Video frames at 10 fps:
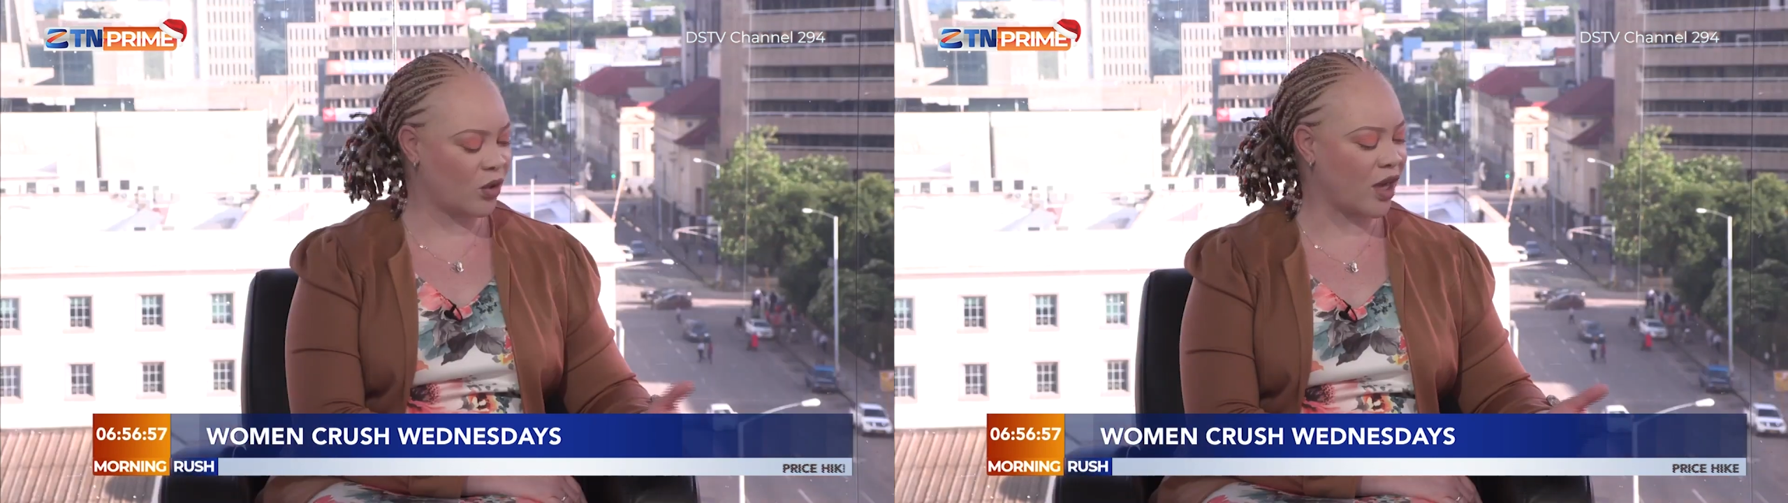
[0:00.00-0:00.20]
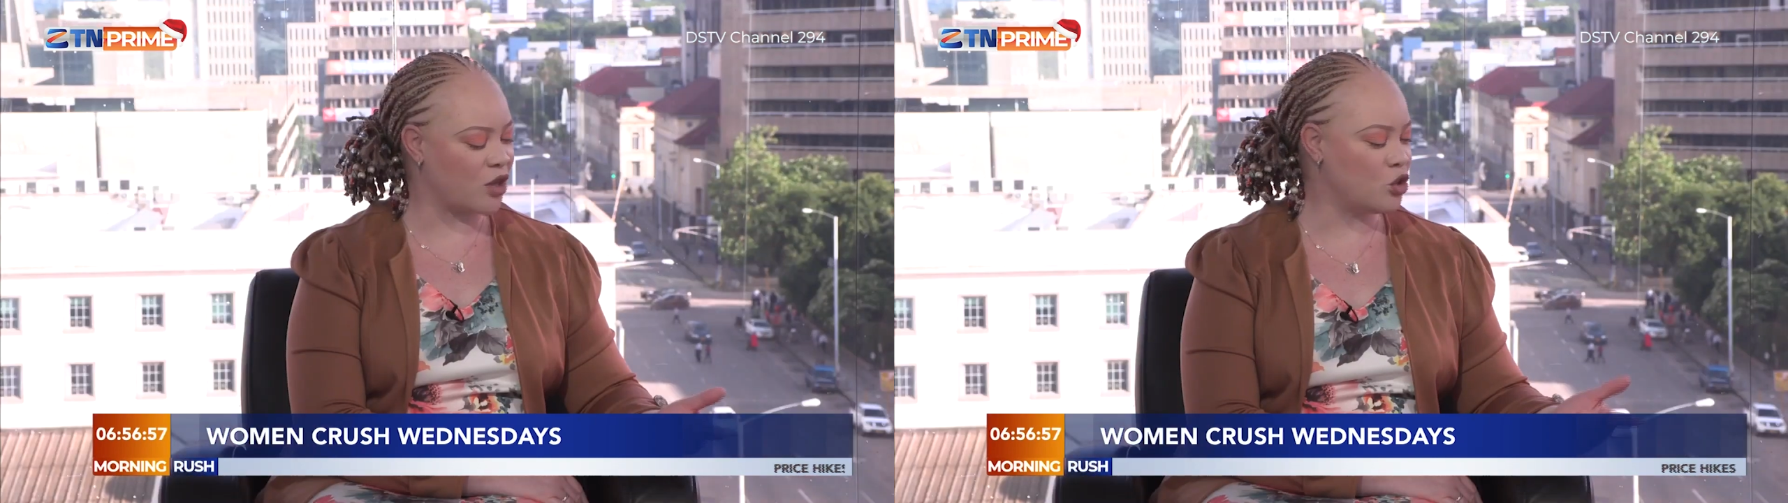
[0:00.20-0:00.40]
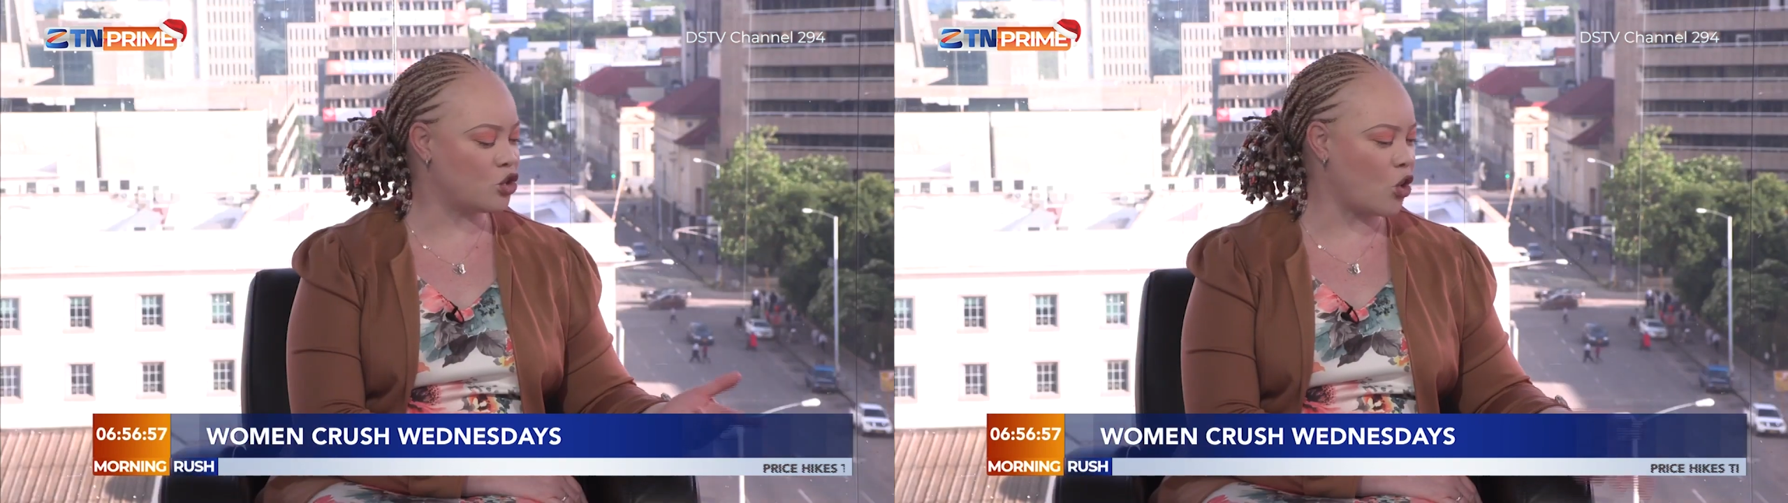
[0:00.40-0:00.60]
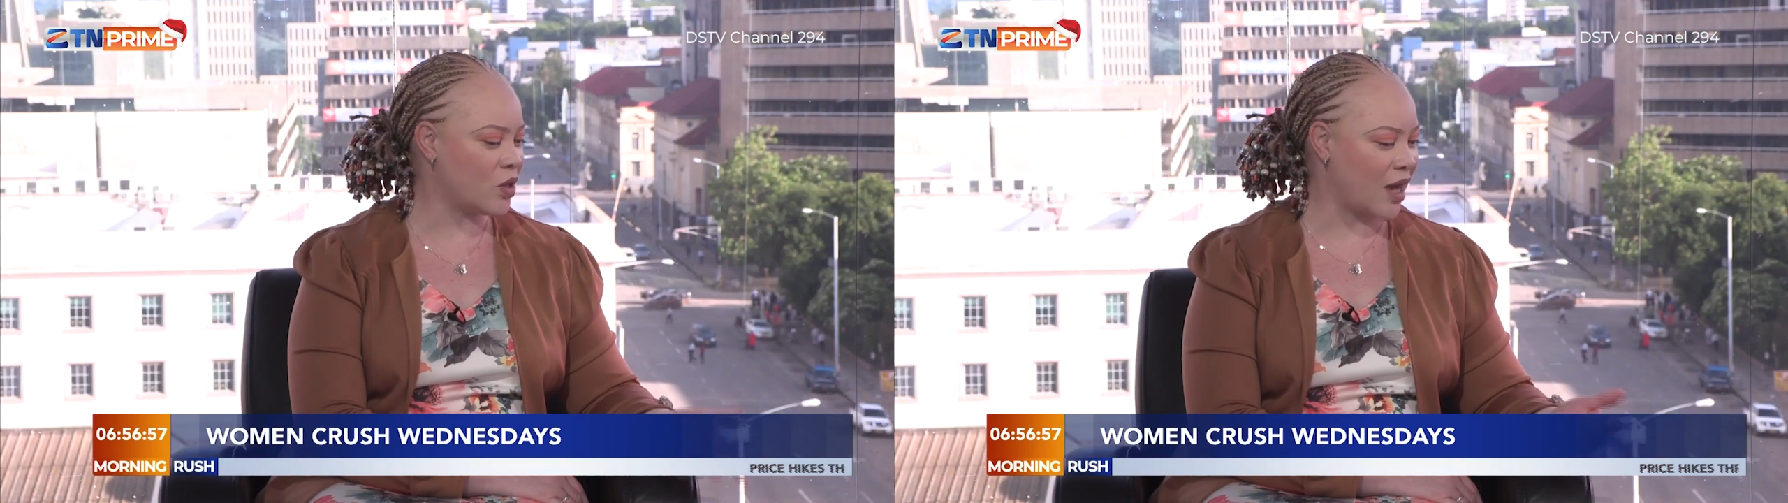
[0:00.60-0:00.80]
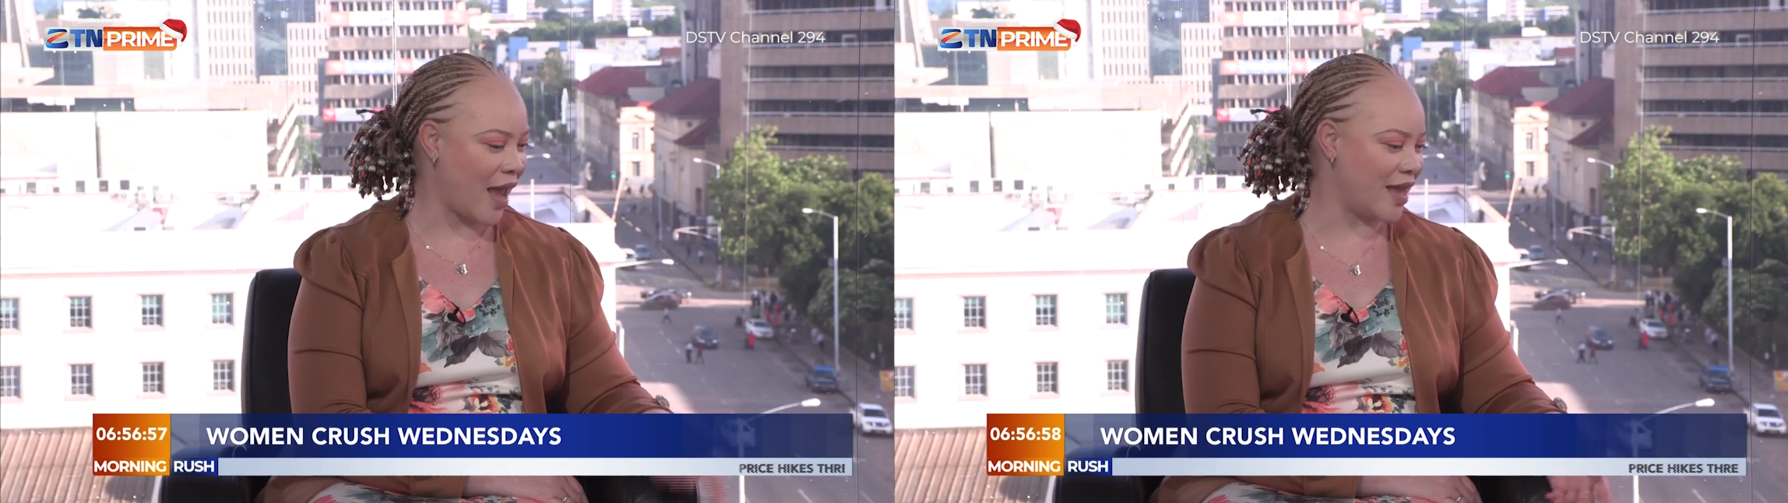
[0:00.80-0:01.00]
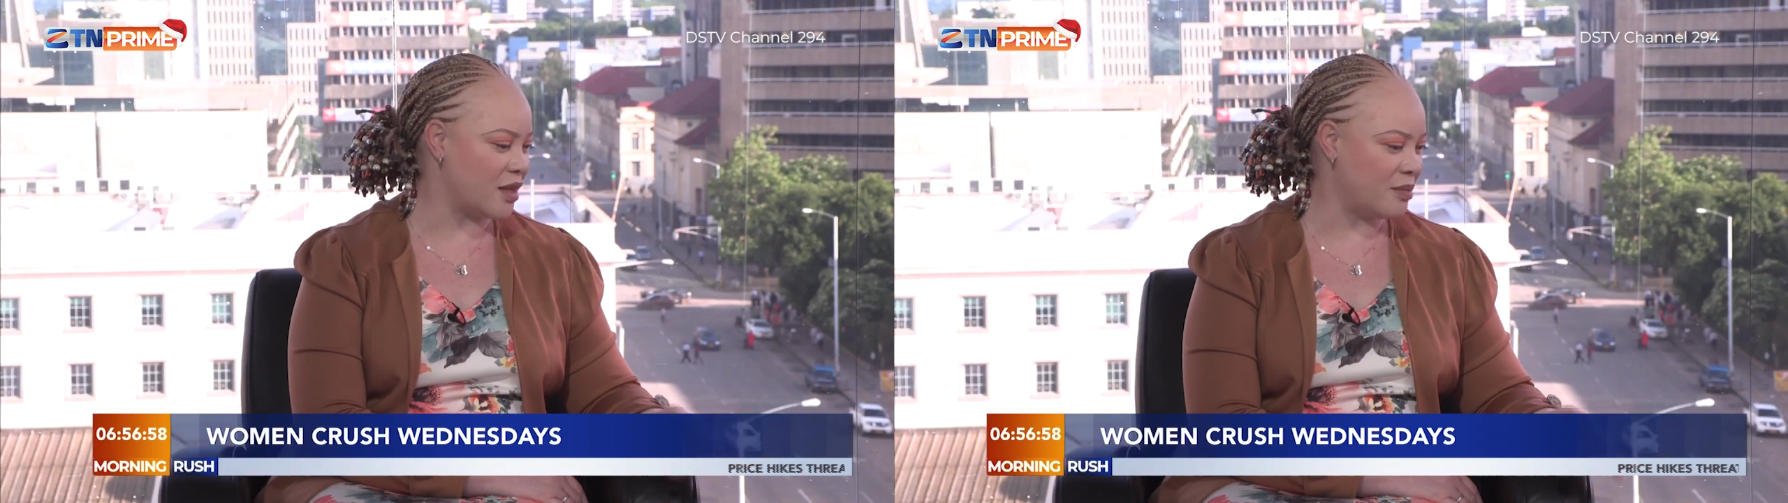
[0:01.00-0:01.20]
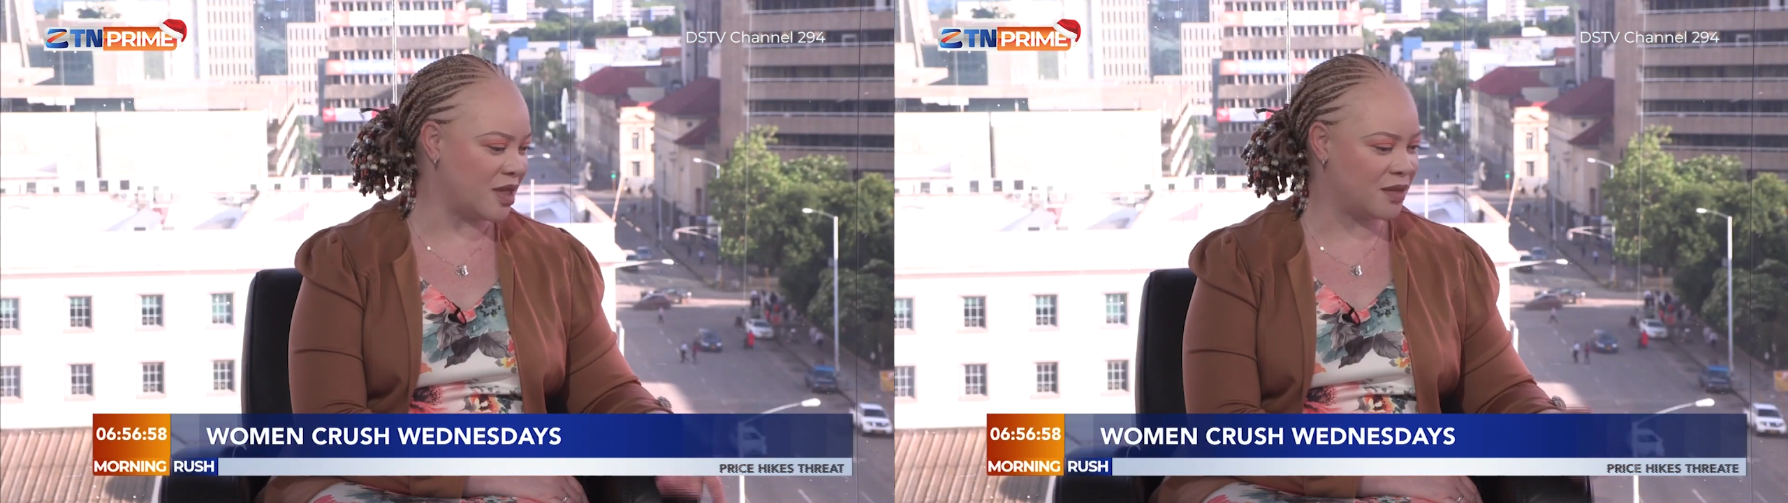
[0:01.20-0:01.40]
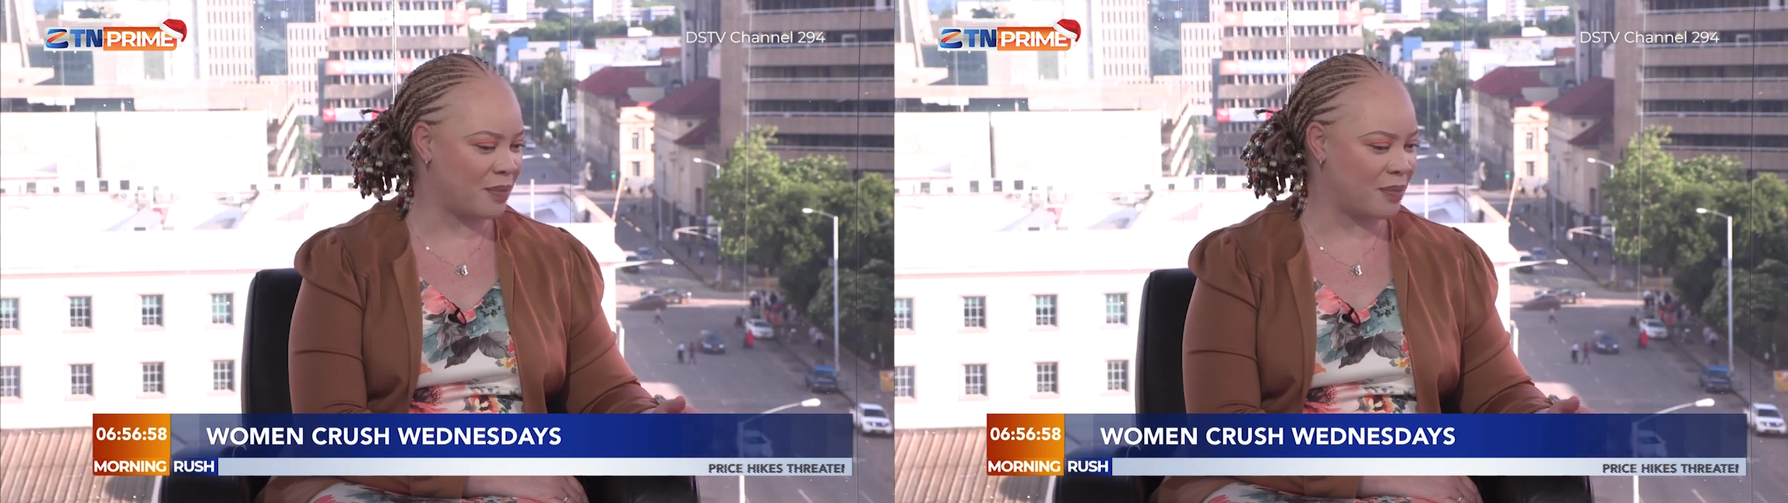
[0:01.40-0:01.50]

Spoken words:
you don't like the mince